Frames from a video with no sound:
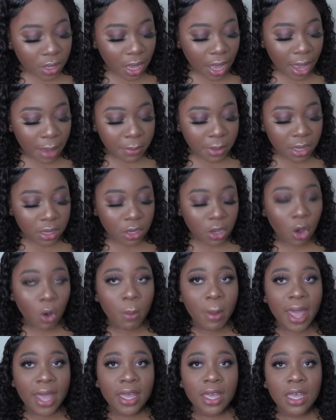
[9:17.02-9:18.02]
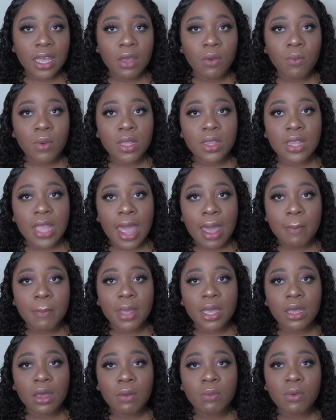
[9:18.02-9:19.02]
I'm going to go back in with that
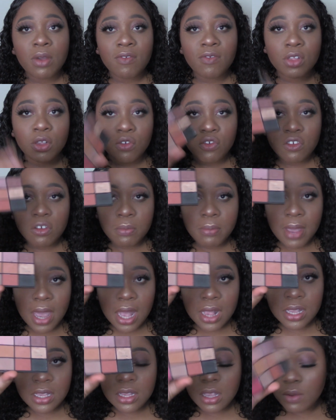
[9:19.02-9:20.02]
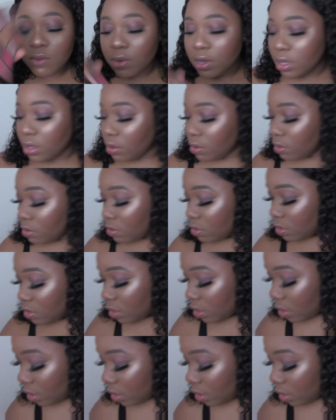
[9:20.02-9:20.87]
Makeup Revolution palette that we use,